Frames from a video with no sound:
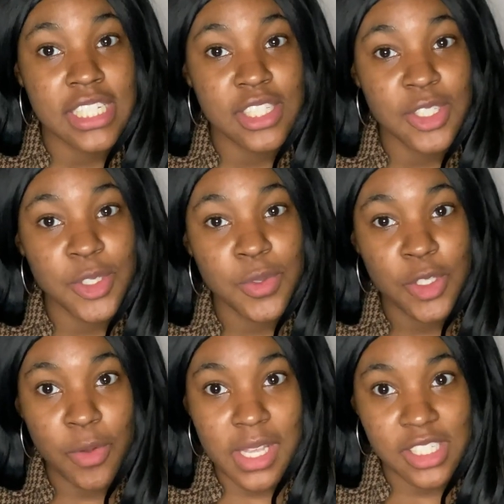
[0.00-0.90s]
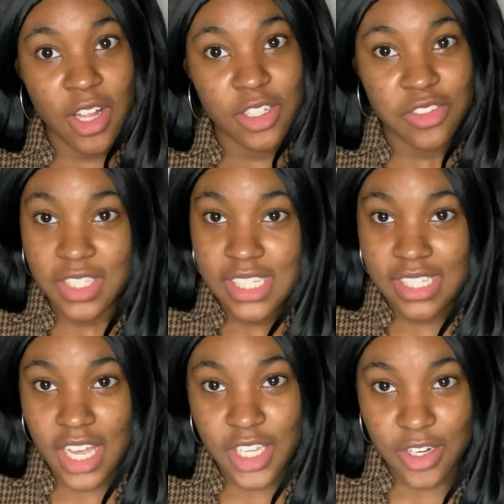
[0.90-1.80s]
to US dollars for this,
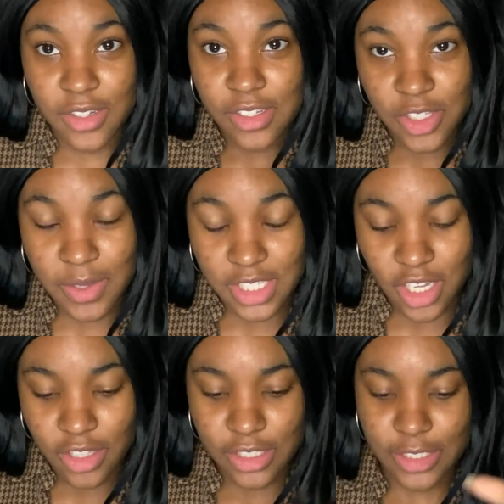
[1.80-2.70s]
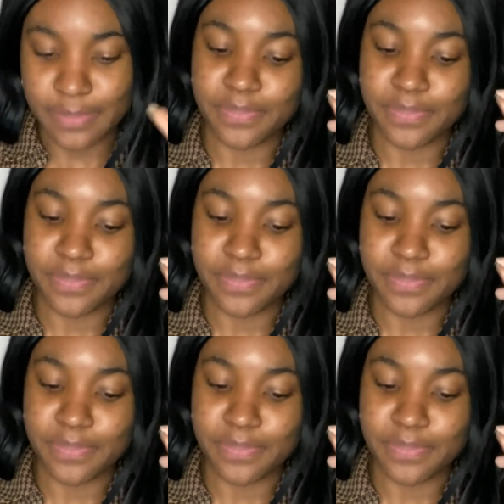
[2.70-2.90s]
not euros, US dollars.